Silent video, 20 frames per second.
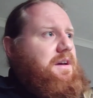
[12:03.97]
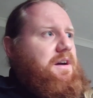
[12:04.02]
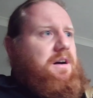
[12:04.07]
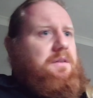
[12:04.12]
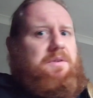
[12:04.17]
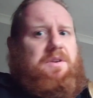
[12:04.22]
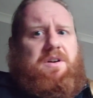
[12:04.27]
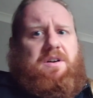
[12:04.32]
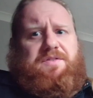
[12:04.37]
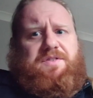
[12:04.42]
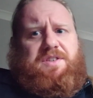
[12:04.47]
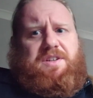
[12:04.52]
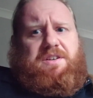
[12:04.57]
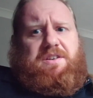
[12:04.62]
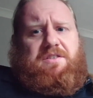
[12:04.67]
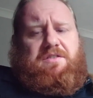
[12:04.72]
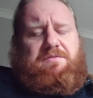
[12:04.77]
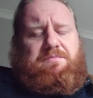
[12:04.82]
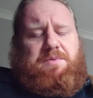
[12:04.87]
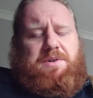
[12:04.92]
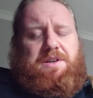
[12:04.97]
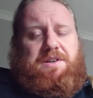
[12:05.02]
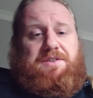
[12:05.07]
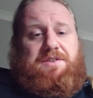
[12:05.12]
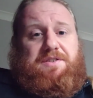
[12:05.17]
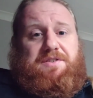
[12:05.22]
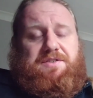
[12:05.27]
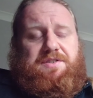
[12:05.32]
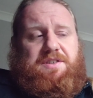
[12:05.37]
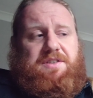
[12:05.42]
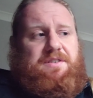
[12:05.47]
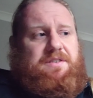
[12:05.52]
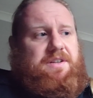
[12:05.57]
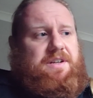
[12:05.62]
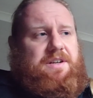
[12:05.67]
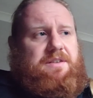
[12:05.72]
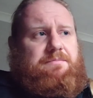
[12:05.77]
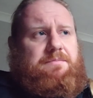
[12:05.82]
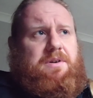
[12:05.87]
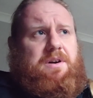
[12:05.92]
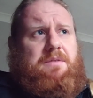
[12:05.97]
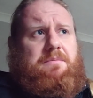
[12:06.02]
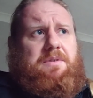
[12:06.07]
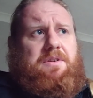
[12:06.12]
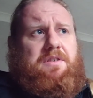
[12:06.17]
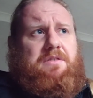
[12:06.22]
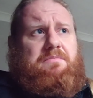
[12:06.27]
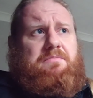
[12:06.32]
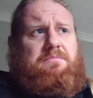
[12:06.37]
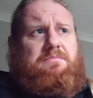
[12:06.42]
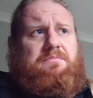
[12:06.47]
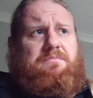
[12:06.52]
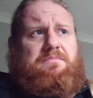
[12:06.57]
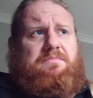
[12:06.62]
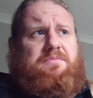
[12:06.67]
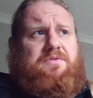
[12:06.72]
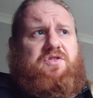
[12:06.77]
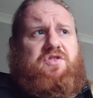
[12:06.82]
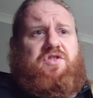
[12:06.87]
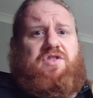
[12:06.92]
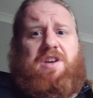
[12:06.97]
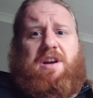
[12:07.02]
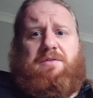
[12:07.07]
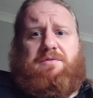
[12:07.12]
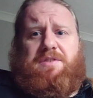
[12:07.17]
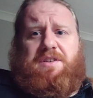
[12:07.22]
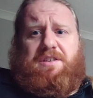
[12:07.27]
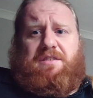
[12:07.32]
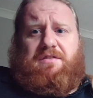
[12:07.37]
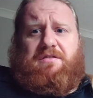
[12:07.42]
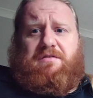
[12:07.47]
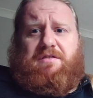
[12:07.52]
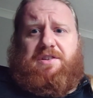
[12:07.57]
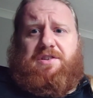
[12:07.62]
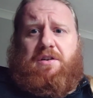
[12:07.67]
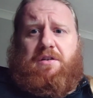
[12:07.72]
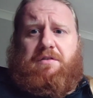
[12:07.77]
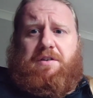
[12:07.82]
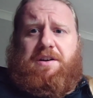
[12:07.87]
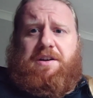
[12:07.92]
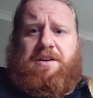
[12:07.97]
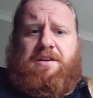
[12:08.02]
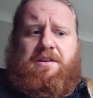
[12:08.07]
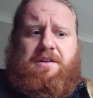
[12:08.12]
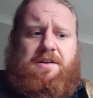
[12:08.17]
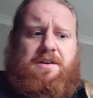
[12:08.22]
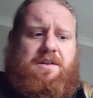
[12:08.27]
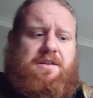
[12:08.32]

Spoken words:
I mean, I've seen enough preachers in Birmingham shouting rhetoric,